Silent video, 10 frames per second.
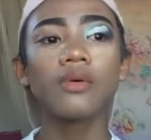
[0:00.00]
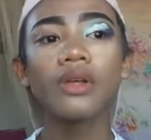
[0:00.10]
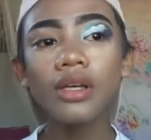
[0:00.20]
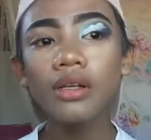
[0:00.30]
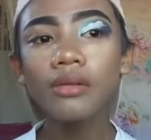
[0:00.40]

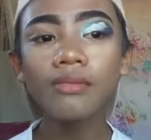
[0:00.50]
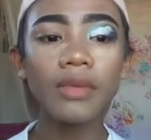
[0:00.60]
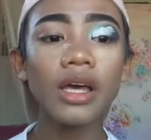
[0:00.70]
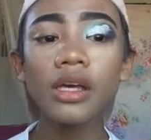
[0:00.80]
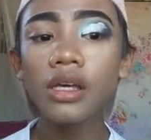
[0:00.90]
will
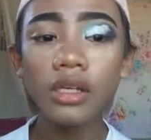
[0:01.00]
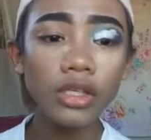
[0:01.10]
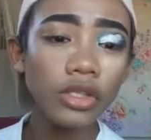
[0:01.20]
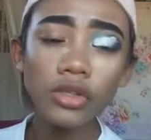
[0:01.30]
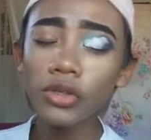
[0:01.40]
make
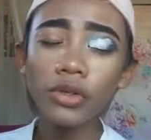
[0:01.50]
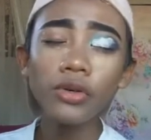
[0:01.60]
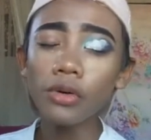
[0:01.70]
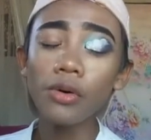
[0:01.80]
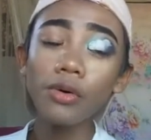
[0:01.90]
it
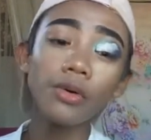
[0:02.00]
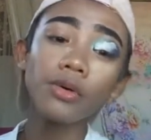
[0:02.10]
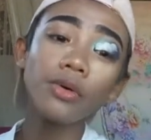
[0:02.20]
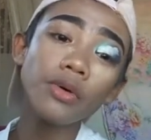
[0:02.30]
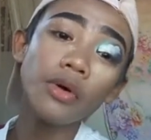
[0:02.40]

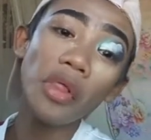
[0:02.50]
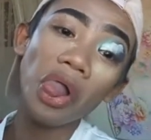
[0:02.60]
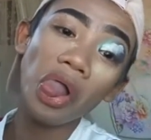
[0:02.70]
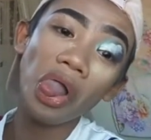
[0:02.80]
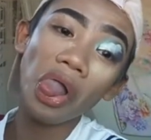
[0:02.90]

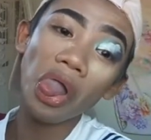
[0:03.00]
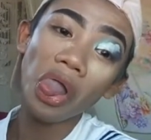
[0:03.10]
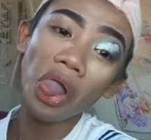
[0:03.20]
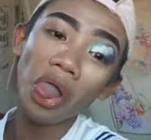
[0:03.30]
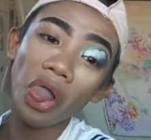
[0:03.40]
true.
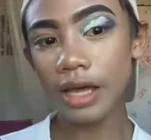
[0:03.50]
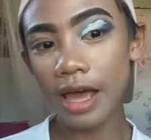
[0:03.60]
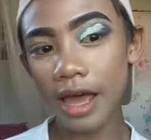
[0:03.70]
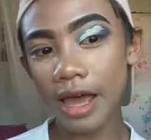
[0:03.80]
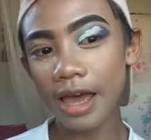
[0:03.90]

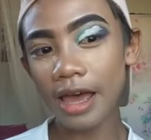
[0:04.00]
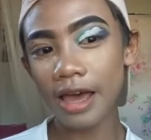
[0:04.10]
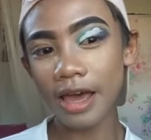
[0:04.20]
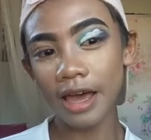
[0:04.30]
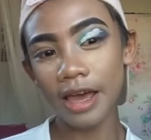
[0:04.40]

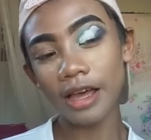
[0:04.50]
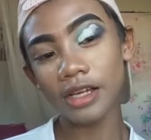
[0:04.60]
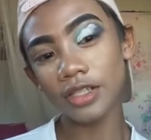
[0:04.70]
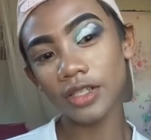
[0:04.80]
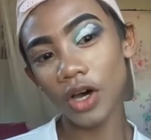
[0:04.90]
Okay!
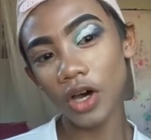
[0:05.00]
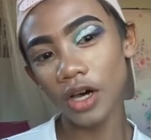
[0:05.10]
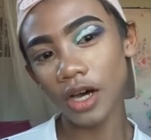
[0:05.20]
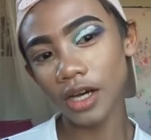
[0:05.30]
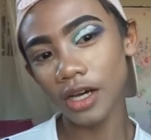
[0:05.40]
So,
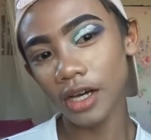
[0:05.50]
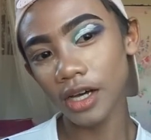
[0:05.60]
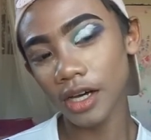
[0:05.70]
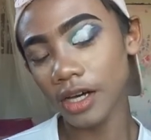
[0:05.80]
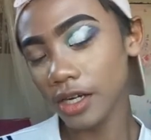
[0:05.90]

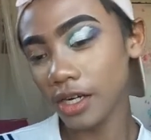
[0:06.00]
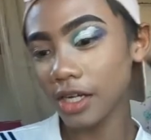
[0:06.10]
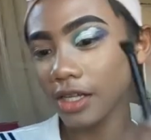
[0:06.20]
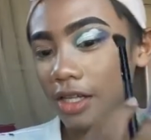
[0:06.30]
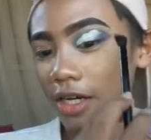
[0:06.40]
ang
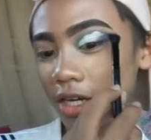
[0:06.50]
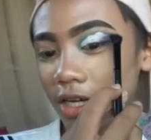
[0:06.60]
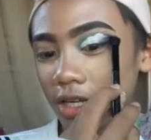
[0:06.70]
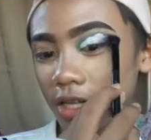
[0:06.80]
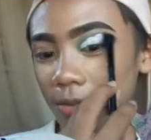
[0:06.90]

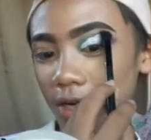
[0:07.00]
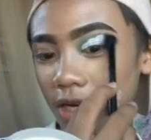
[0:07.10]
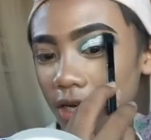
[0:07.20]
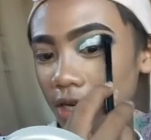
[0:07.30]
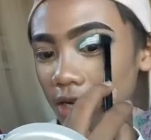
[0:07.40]
ganda, di
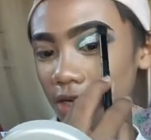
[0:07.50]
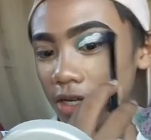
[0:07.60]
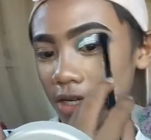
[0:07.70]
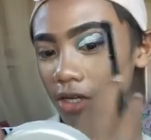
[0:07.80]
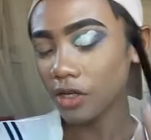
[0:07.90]
ba?
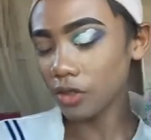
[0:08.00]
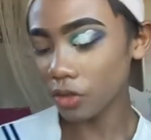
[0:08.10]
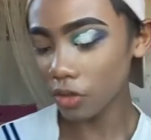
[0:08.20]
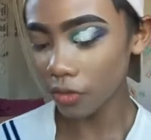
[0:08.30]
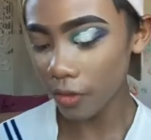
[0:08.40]

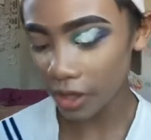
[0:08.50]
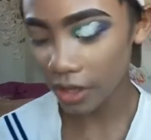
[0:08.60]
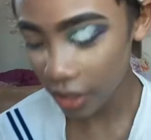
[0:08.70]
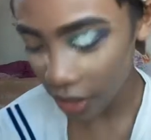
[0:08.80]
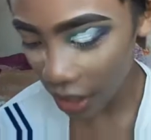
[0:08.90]
Guguhit
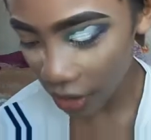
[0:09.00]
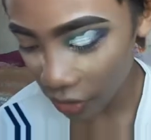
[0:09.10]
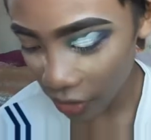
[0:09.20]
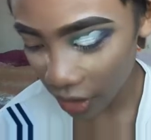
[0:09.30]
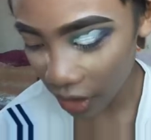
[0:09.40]
na
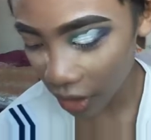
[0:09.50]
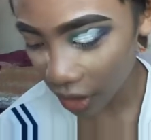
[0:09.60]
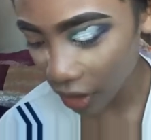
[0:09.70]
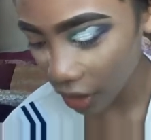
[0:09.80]
tayo ng